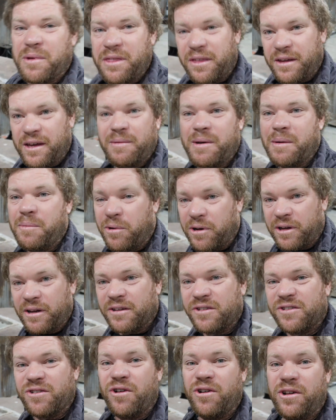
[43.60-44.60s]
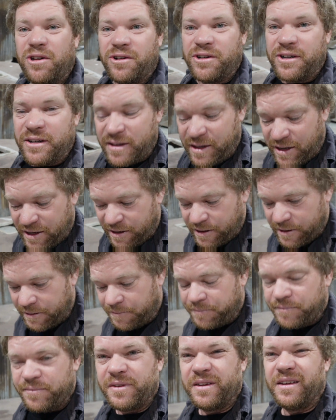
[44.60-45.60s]
thinking about putting a skylight in there,
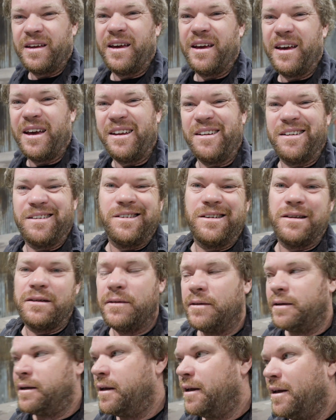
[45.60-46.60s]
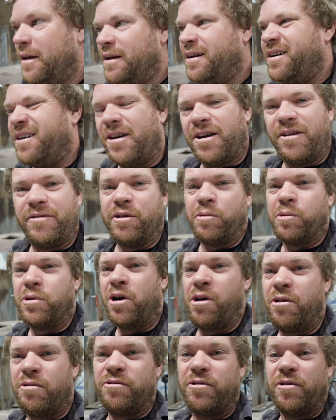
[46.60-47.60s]
and I don't really want a
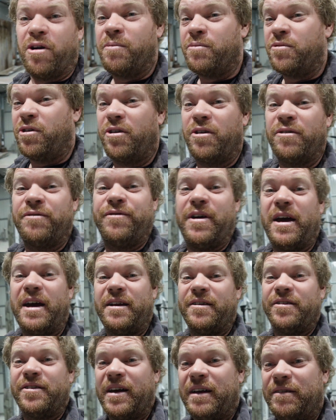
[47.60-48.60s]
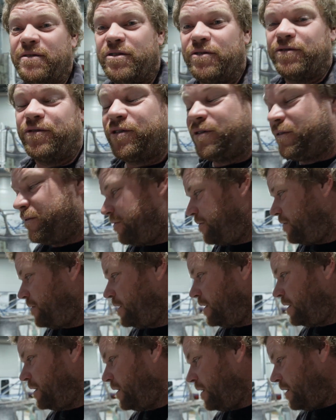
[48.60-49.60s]
whole roof. I'm not a fan of sunroofs
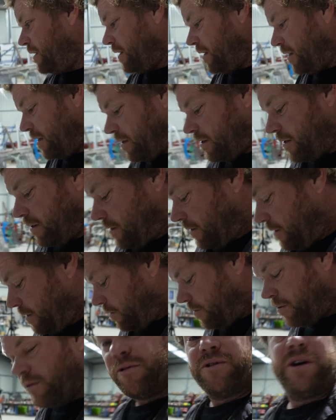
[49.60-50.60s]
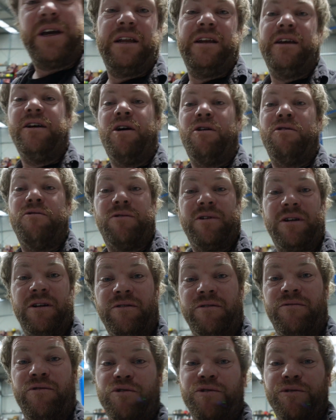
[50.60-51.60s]
or any hole in a
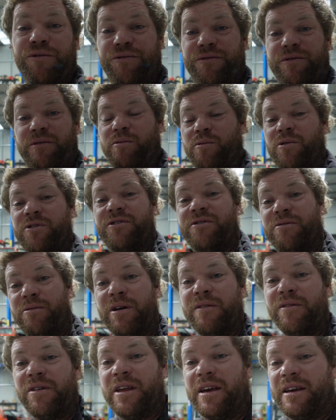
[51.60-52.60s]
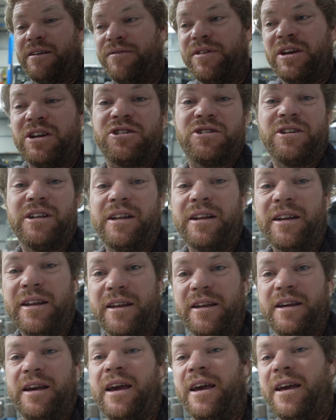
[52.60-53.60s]
roof whatsoever. They eventually
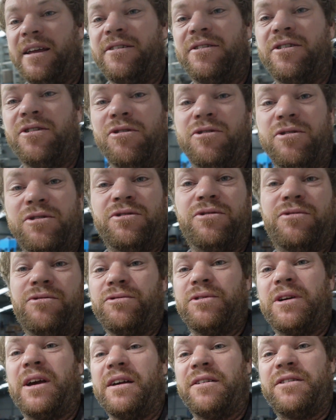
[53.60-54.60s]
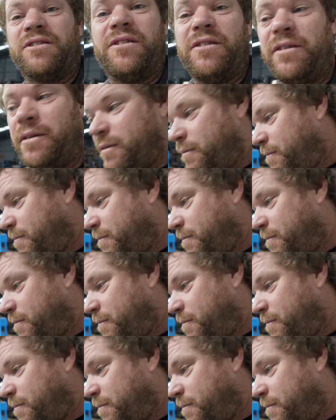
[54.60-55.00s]
leak and turn to custard.